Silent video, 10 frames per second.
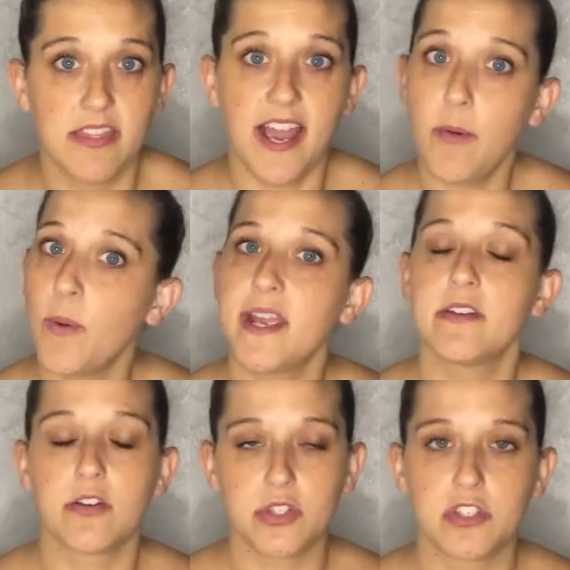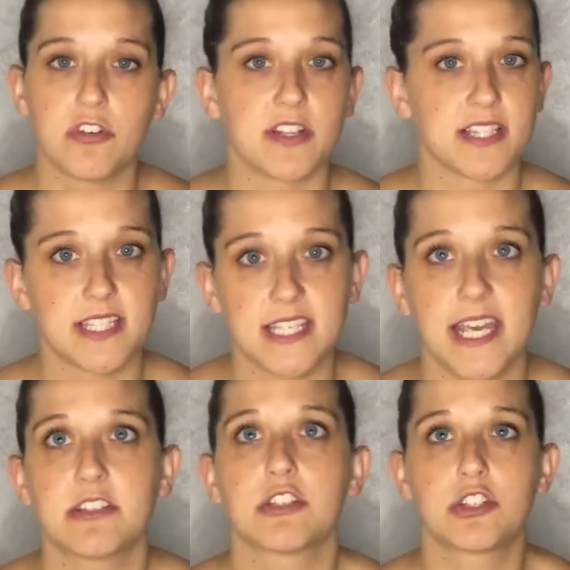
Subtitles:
That way, no students get